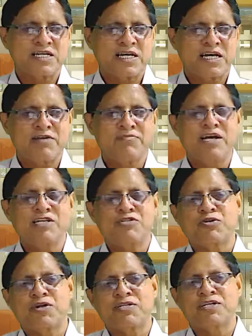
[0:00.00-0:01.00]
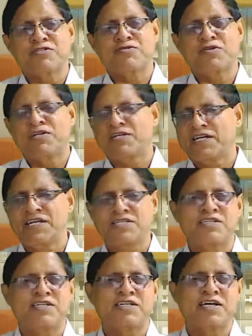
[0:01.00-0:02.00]
and make sure there is no litigation
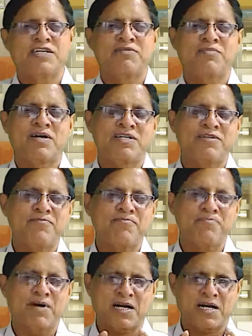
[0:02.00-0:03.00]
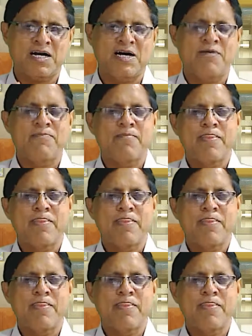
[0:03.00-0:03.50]
and take the money. Pakka.